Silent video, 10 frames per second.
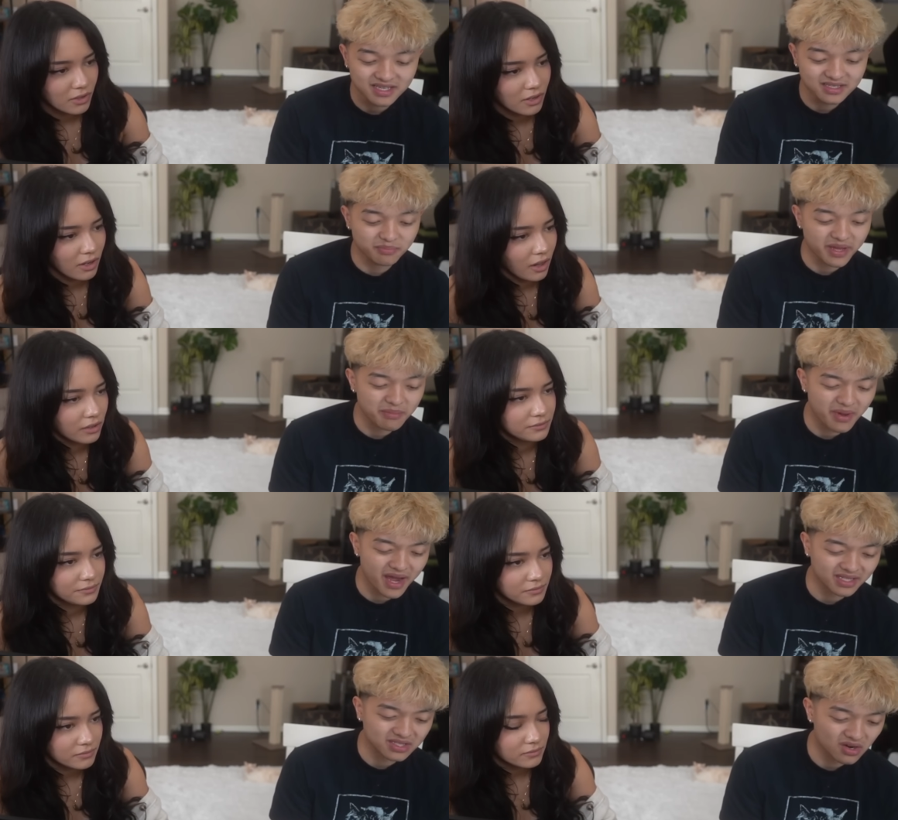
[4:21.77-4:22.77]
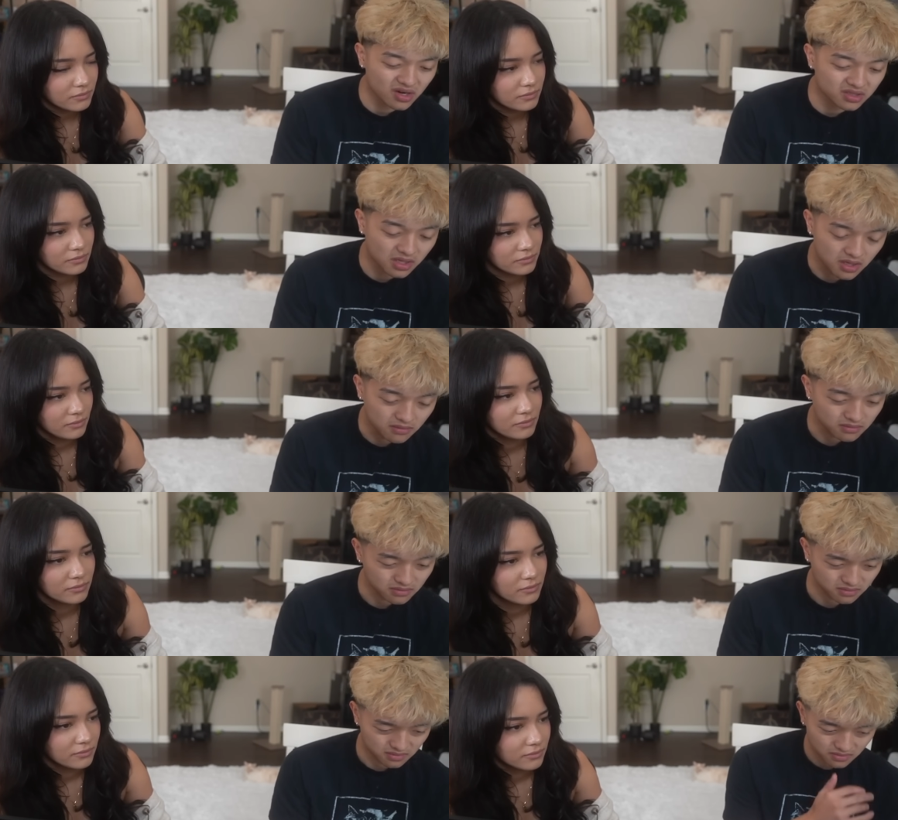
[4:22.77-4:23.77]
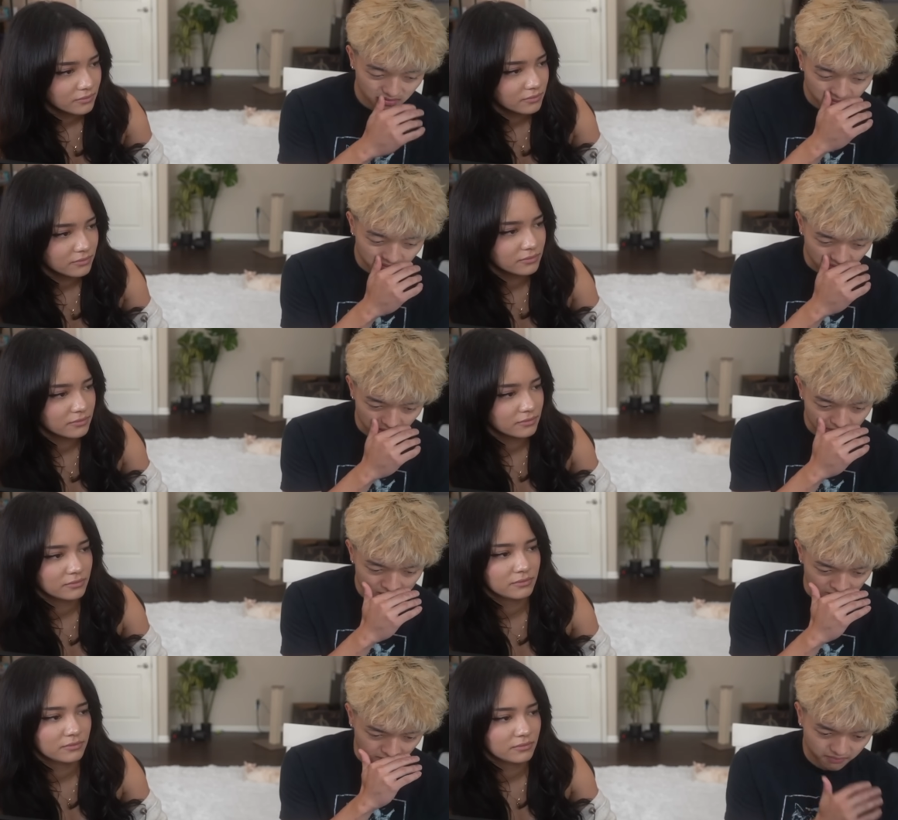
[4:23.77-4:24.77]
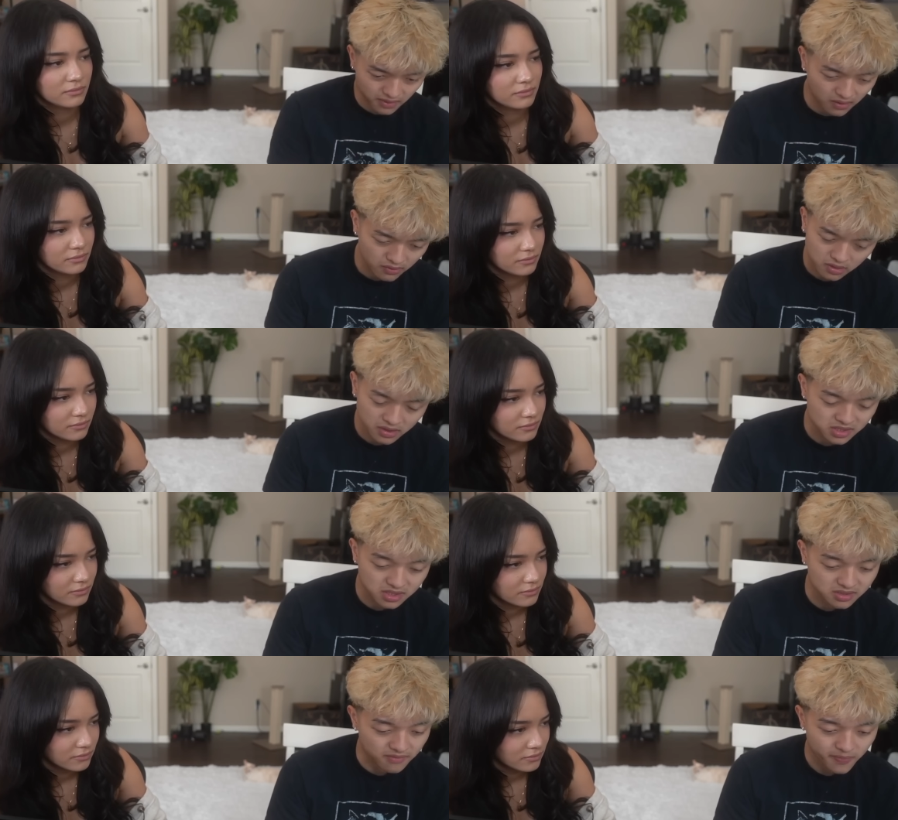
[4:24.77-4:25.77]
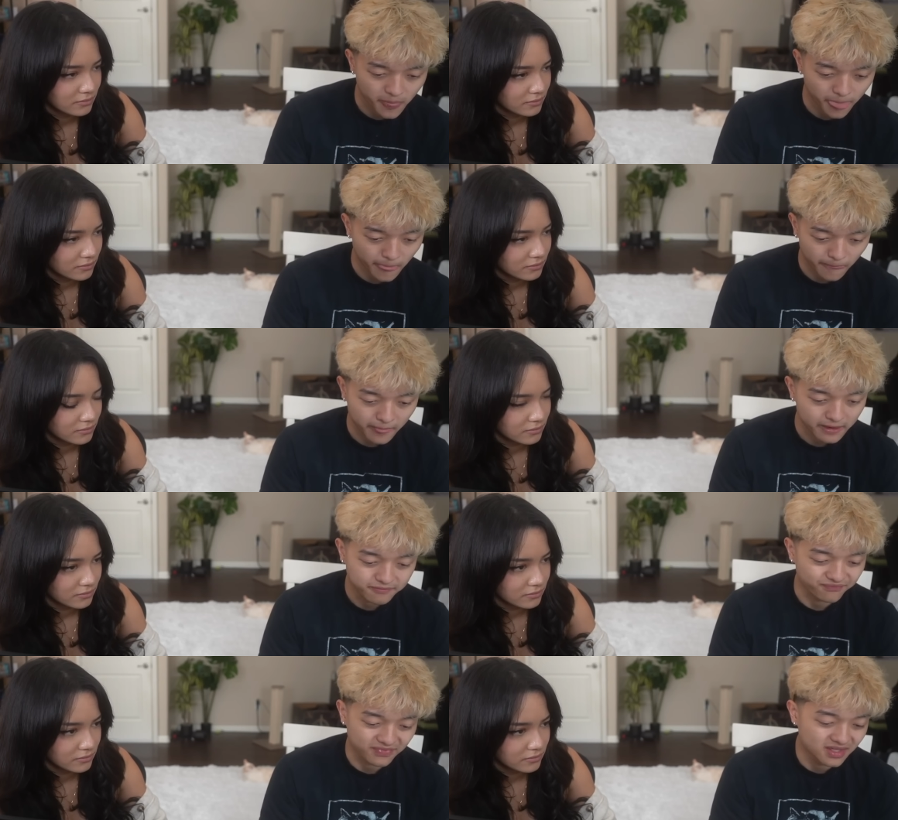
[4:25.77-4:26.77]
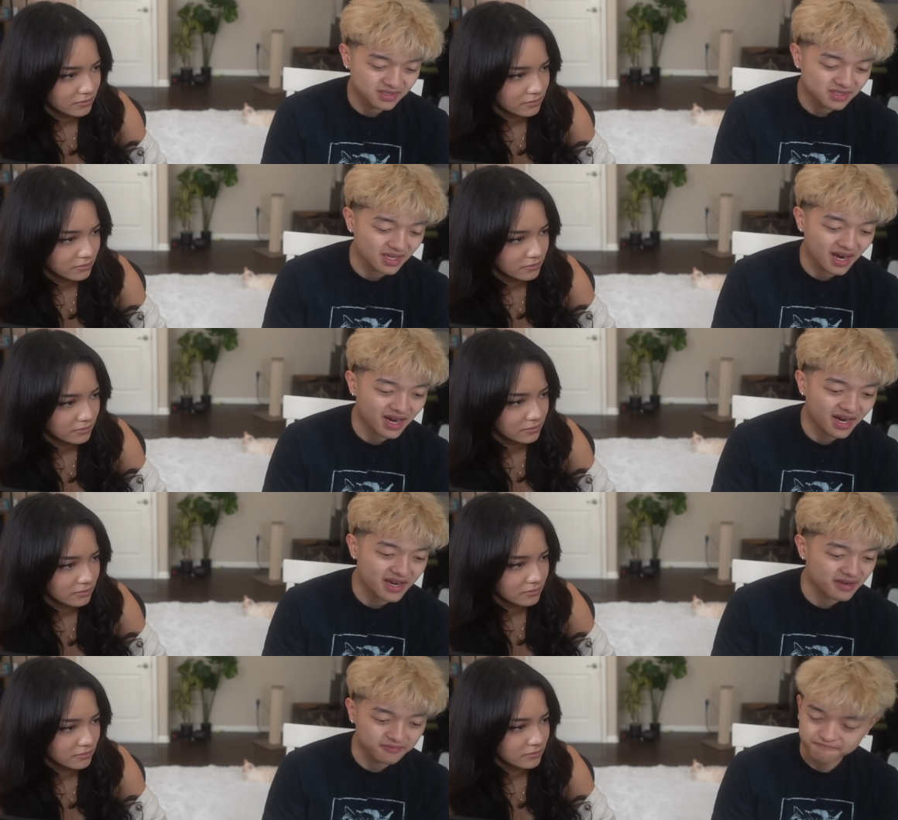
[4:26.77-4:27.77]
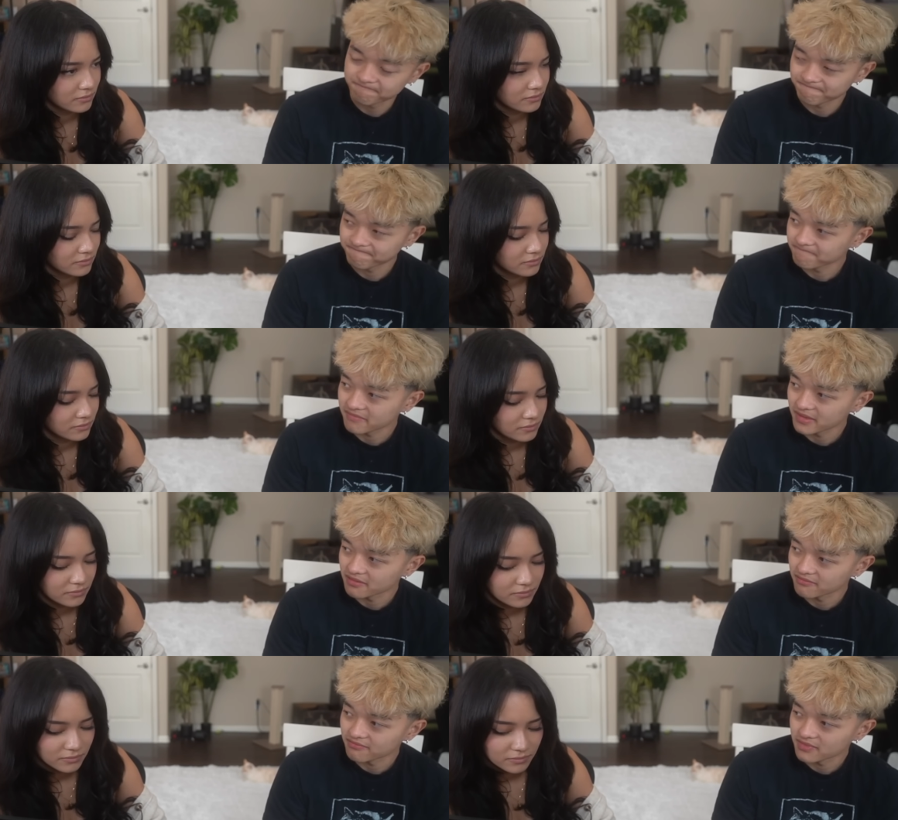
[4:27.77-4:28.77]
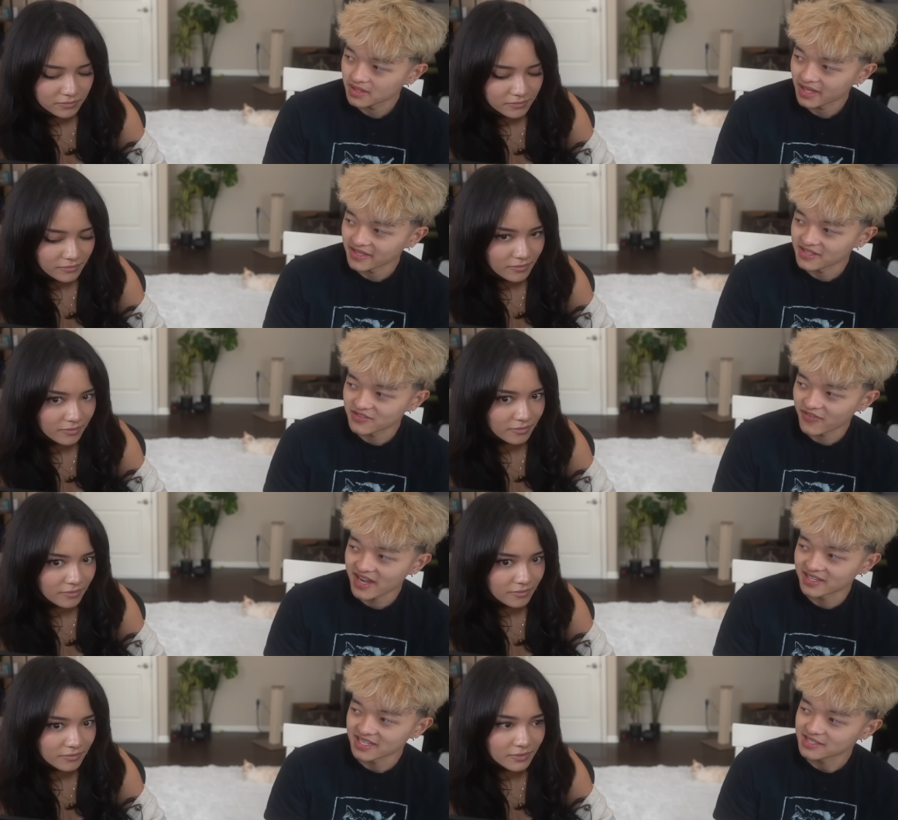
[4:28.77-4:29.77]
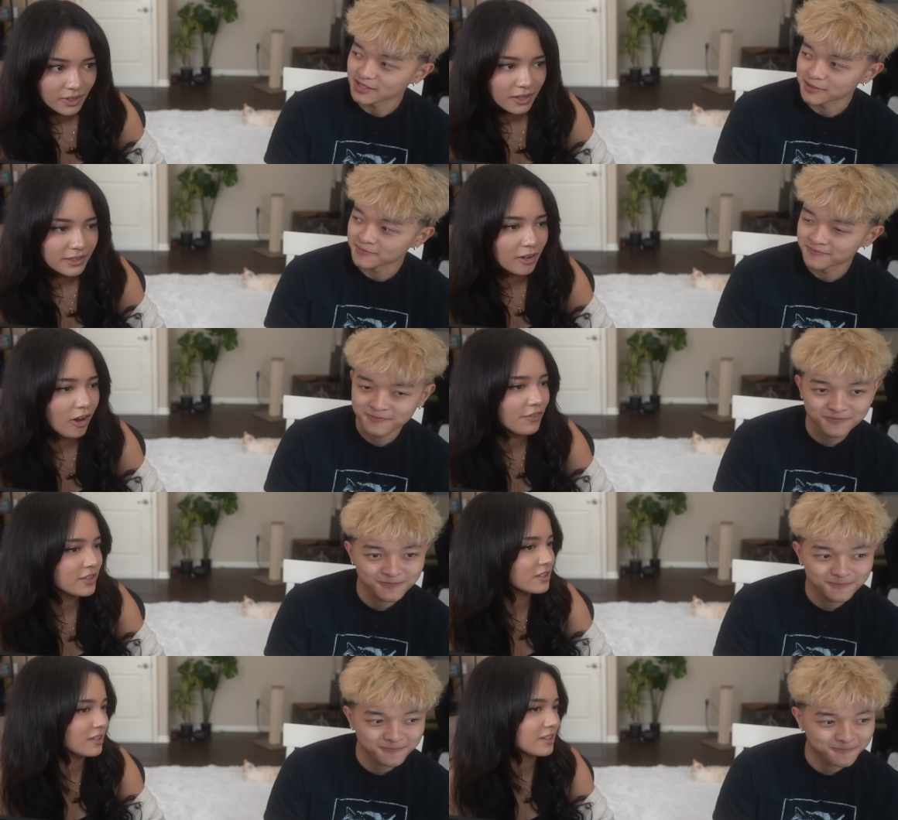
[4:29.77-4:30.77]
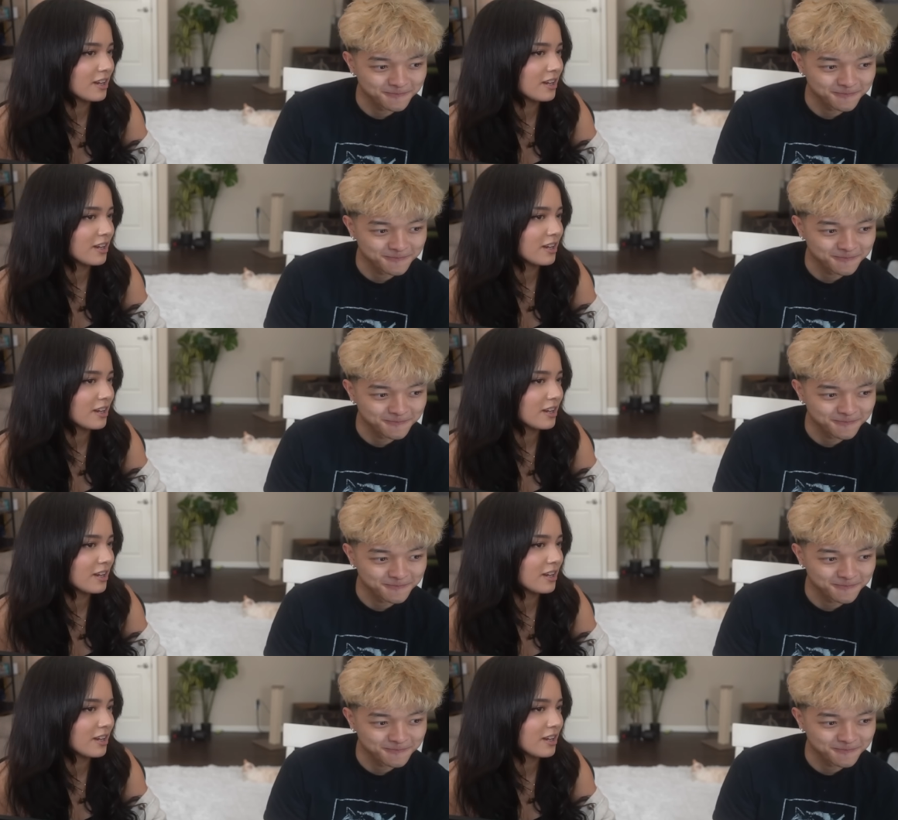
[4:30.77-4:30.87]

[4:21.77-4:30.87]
Speaker 1: Big Mac sauce. Maybe I don't know. It's just, it's just all right. It, it's fake decent. Now,
Speaker 2: obviously, can I